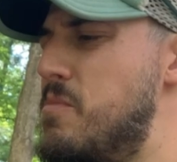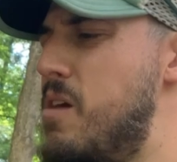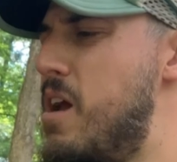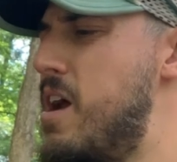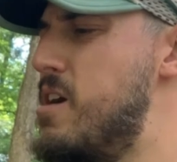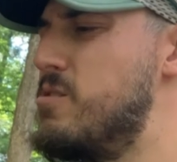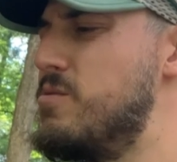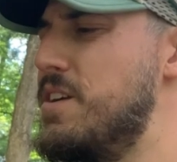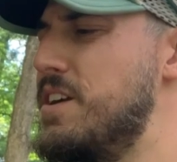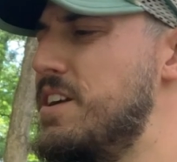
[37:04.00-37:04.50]
I
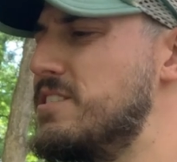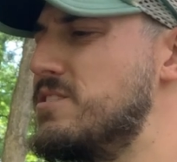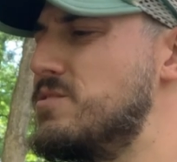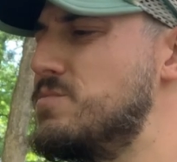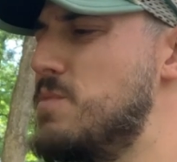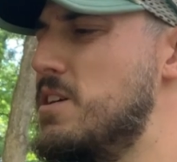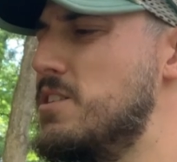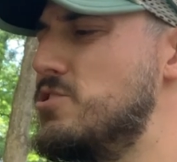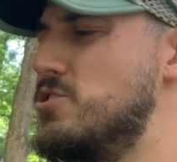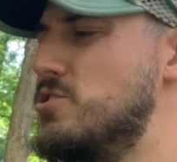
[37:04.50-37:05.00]
don't like as
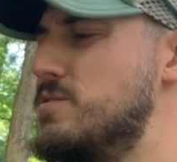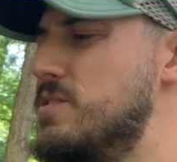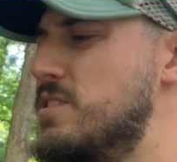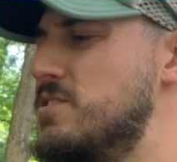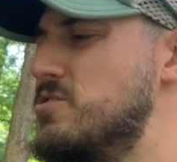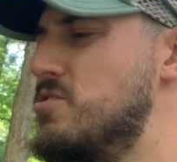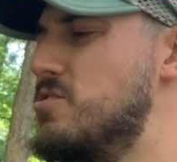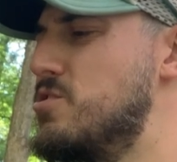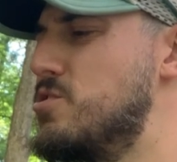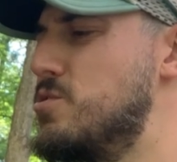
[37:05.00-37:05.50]
much.
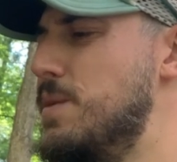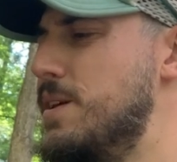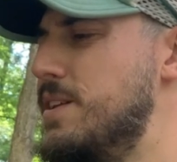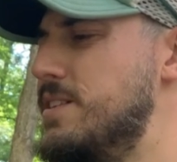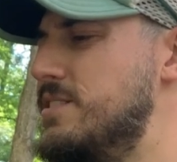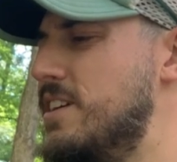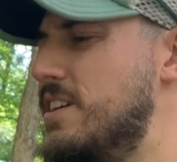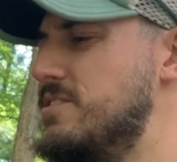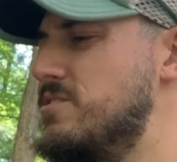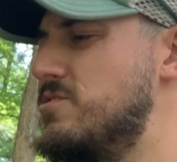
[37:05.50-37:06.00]
It's a little
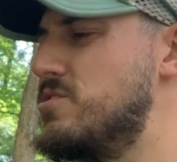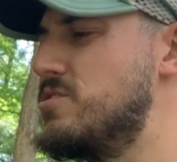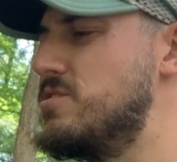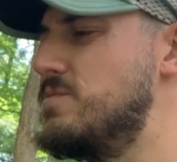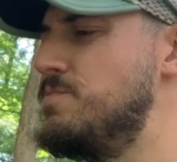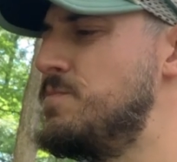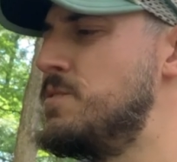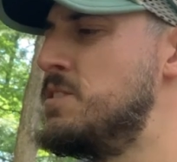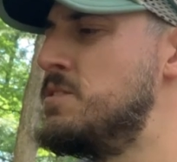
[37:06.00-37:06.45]
bit denser.